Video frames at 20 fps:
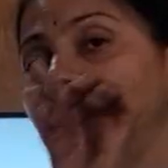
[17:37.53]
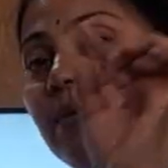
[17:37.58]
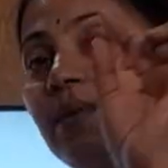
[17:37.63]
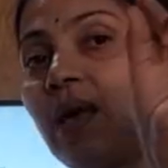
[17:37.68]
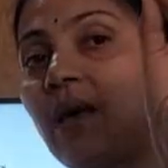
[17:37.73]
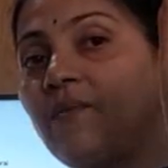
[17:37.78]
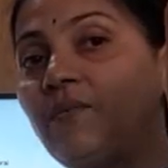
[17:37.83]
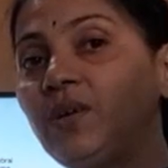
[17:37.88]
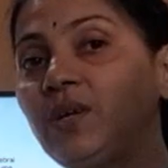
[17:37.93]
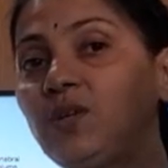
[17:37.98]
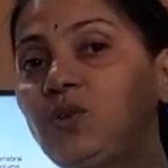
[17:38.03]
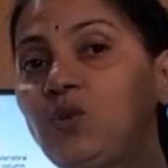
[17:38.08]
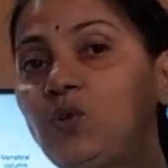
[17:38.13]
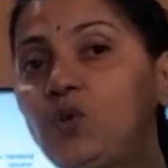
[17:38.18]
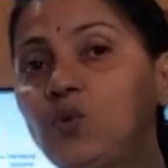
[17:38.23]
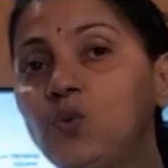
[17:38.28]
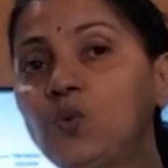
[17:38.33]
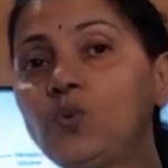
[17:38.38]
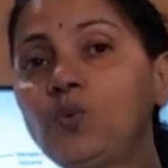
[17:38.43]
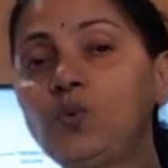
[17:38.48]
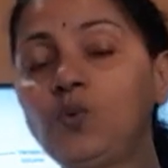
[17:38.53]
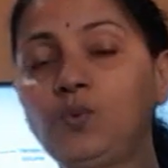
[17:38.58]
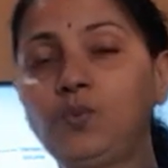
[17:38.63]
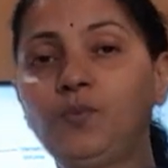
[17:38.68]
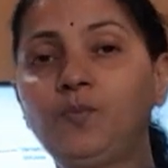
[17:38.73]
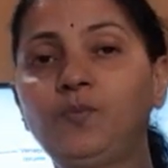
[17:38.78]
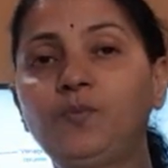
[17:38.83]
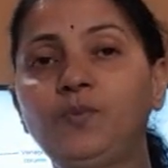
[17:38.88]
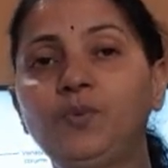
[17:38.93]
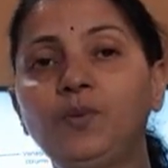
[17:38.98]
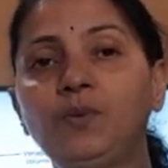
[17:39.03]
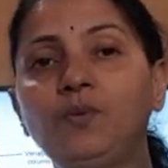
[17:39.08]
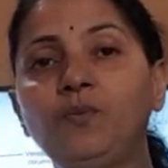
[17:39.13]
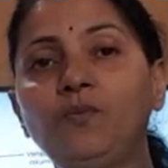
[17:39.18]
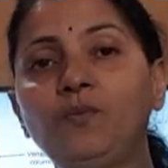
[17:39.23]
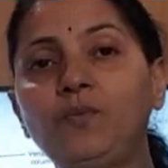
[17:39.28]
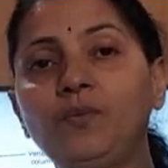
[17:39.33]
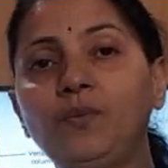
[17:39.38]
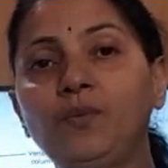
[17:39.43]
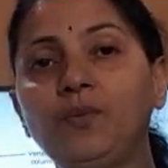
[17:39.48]
is having two
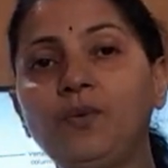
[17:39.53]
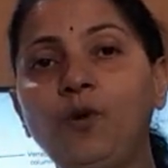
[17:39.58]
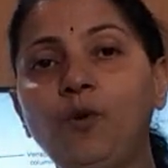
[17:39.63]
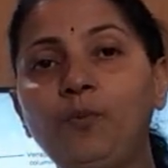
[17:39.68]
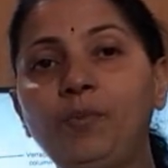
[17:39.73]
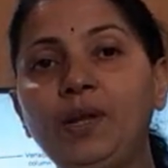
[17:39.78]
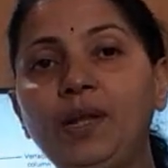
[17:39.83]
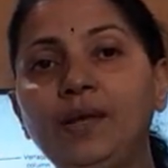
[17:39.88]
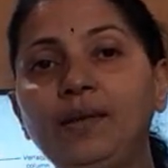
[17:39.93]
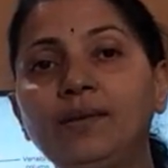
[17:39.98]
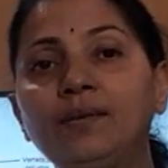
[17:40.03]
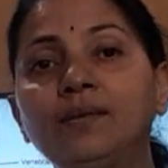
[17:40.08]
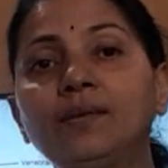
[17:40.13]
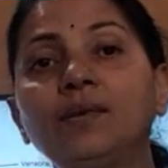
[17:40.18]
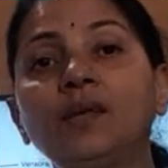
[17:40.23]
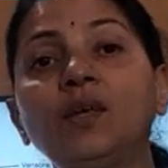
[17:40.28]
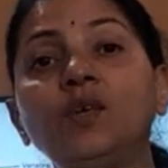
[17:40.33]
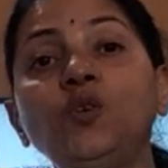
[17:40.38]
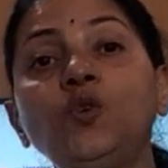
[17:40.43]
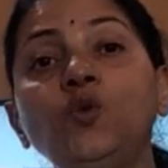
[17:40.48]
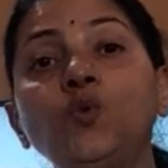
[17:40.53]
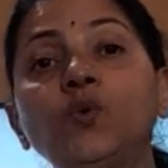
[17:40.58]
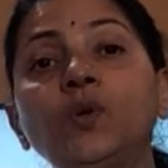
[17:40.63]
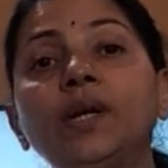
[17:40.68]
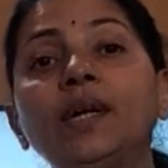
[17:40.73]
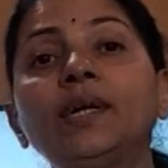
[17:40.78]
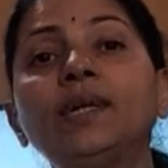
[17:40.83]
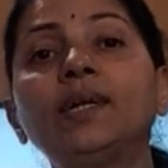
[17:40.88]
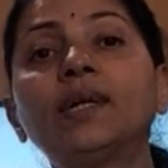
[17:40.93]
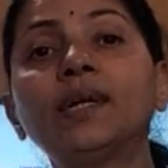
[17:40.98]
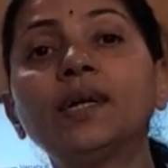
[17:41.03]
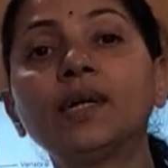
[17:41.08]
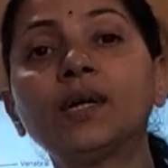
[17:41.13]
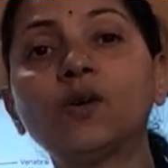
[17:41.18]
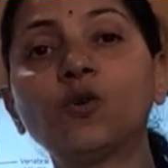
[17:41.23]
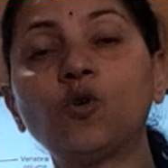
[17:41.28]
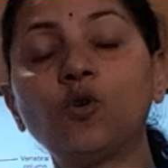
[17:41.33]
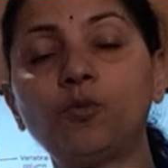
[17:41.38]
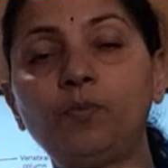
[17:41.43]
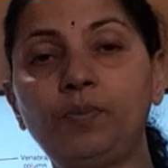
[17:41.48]
openings, ureteric
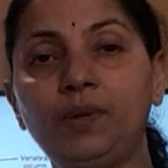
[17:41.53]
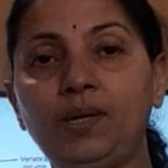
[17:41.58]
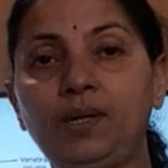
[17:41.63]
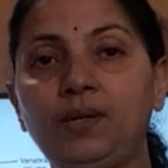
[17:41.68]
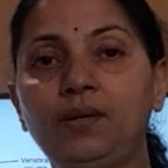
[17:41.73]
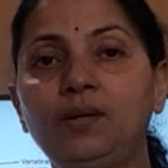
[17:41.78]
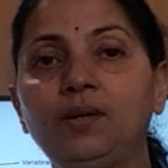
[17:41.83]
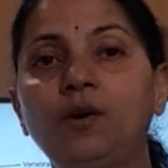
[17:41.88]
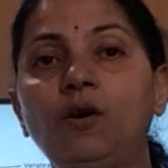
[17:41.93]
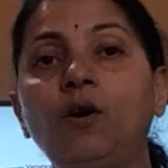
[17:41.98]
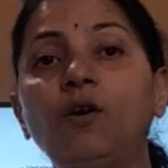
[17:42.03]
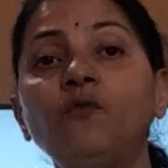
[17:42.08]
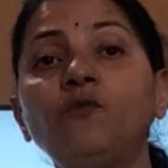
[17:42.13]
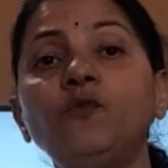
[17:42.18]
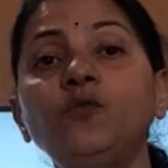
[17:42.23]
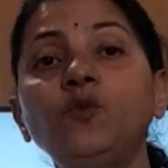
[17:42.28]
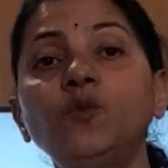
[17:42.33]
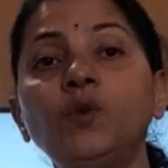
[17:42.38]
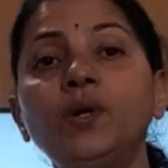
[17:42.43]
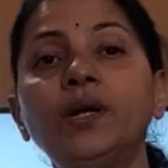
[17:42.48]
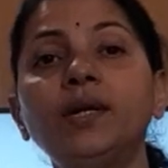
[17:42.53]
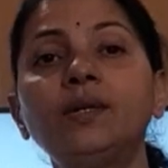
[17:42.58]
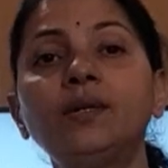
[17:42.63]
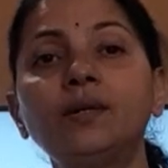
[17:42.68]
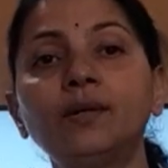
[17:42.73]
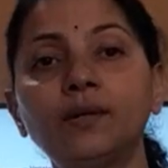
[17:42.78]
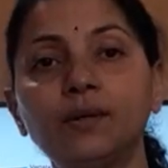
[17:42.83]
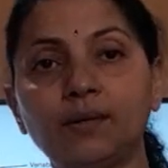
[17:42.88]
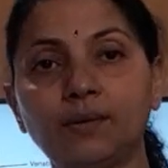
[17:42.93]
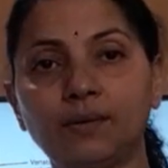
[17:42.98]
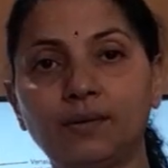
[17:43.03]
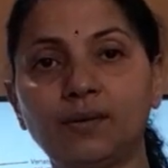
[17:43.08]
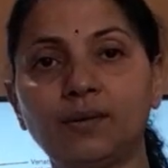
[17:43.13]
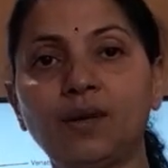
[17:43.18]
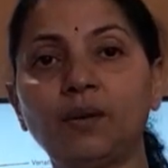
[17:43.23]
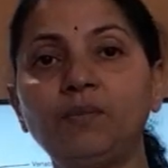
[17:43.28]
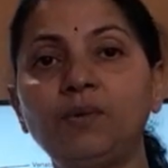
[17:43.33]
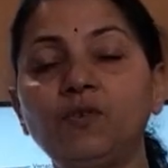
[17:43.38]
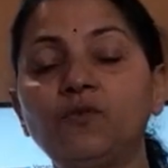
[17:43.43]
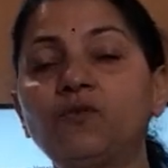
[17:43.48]
opening of ureters
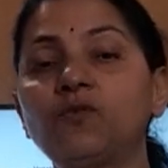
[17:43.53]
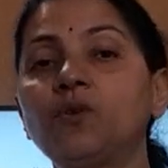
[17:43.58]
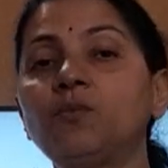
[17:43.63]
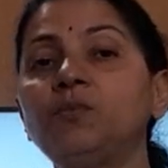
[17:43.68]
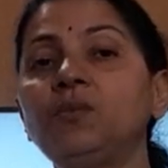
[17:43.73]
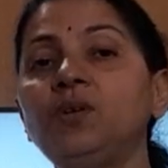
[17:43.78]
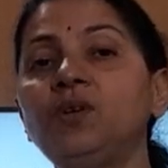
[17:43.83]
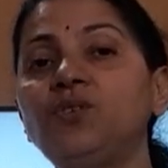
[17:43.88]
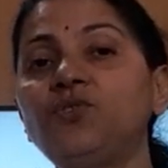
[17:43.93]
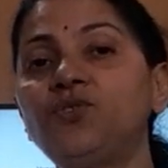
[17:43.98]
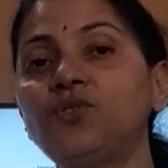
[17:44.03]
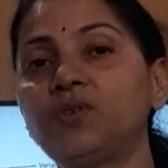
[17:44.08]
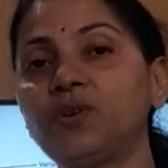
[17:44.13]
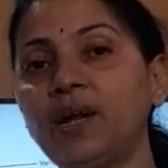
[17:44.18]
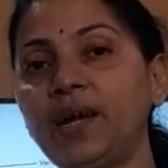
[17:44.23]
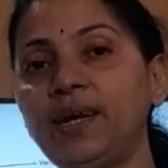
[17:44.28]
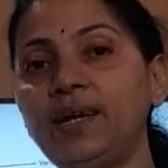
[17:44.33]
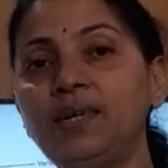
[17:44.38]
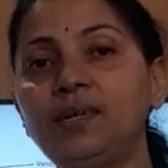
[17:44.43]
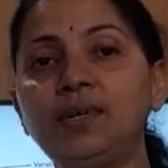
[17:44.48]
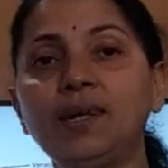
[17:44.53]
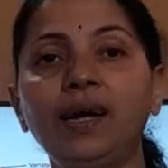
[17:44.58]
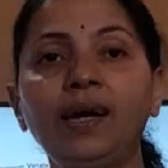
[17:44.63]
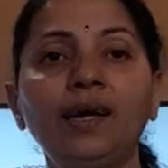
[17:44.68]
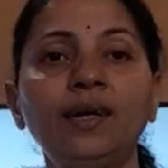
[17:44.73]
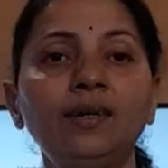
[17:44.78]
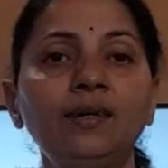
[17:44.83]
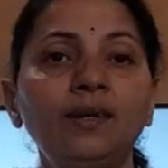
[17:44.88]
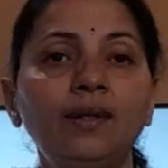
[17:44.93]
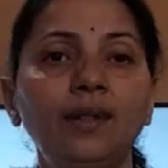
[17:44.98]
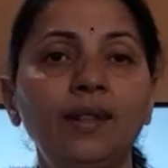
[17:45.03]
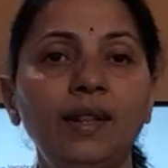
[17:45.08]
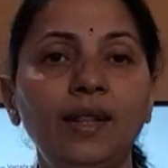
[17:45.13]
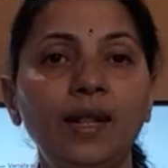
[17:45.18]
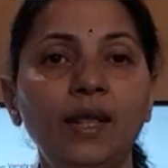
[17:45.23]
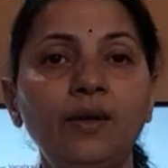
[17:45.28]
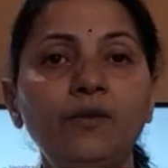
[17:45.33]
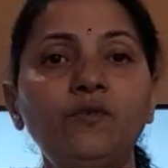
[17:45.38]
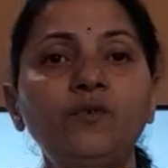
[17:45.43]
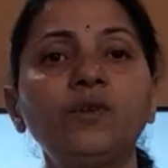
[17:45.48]
coming from each right and
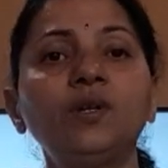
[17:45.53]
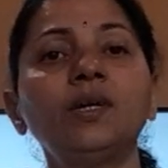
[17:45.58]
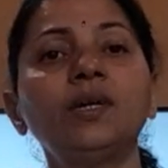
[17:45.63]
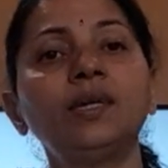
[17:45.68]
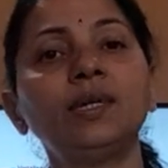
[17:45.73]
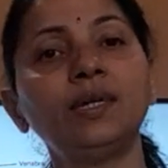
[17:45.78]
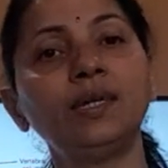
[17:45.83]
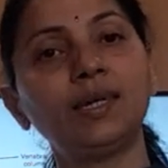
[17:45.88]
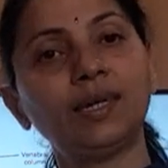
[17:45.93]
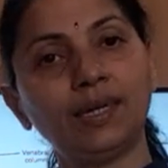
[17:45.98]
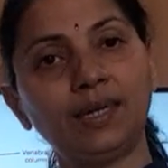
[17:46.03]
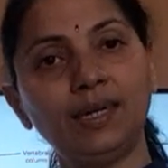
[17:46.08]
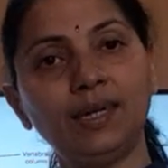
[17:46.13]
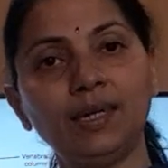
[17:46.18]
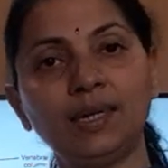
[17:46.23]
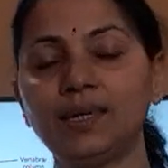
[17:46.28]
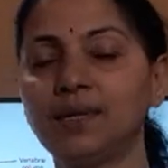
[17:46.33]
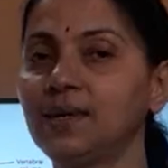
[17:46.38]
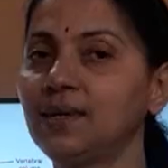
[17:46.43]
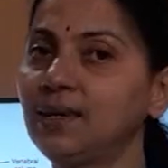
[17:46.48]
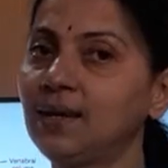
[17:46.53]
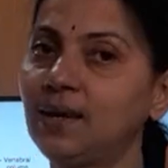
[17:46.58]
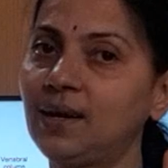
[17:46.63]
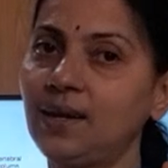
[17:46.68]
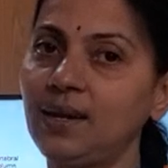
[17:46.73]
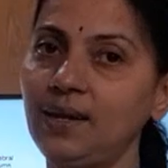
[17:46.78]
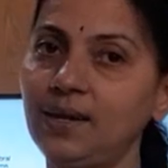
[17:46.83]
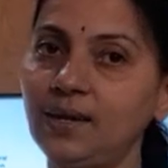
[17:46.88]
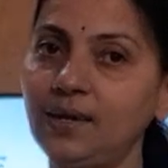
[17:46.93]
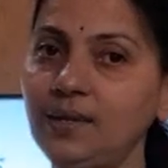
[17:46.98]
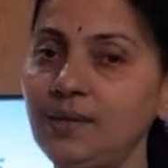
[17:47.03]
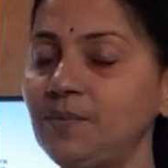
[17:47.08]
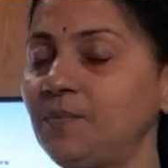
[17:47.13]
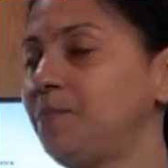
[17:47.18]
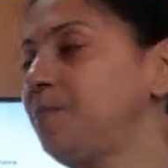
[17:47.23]
left kidney. Clear?